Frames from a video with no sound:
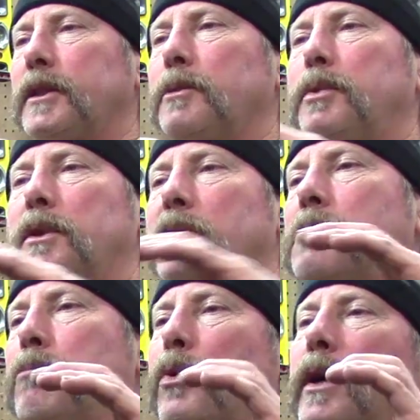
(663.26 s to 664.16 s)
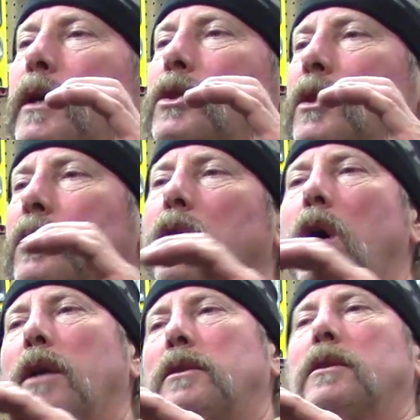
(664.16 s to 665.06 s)
you put this bridge
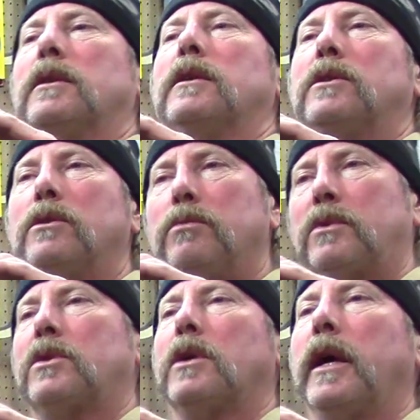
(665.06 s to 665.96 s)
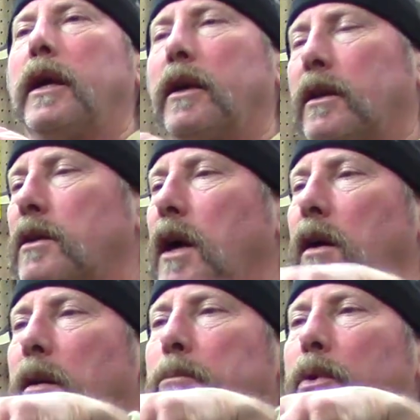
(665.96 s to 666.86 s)
across it, and as you tighten it
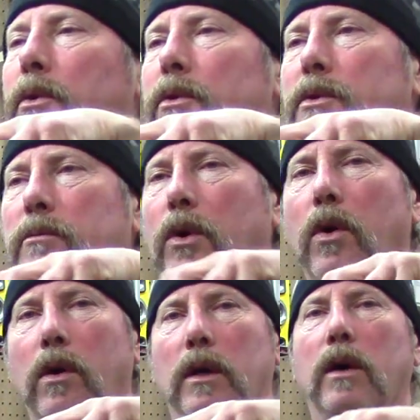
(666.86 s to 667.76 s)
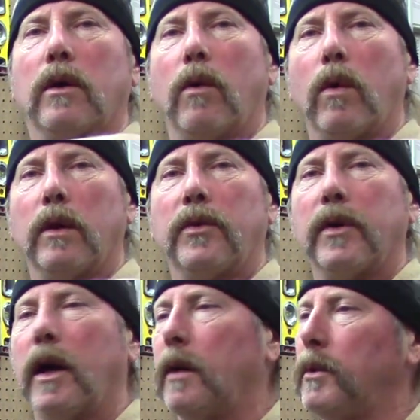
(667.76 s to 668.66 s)
down, it pulls them all out at one
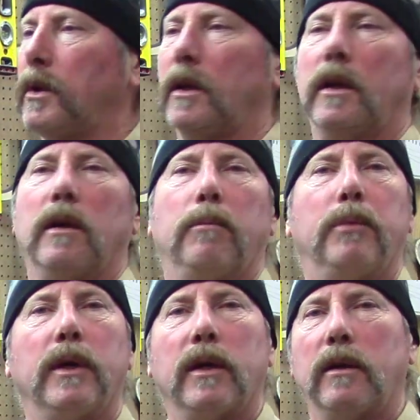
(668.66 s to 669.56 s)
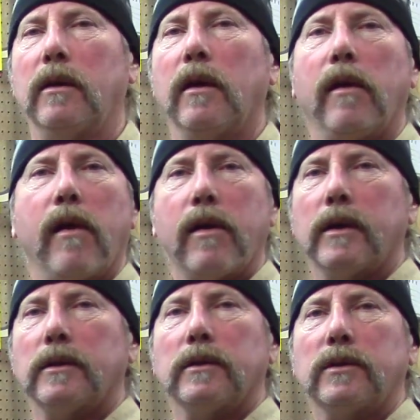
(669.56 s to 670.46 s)
time. You can get a big
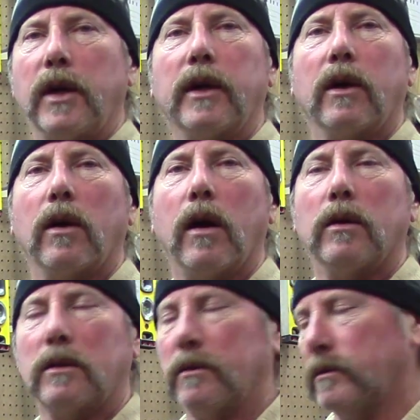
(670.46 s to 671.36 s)
dinger out.